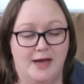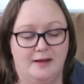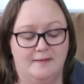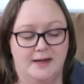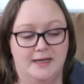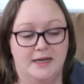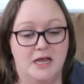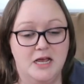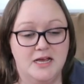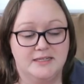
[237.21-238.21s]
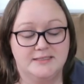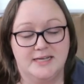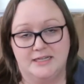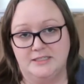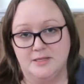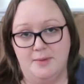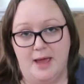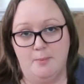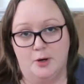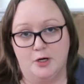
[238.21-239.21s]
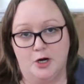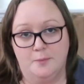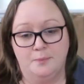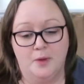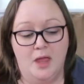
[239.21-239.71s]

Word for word: I kind of let it slide to the back burner.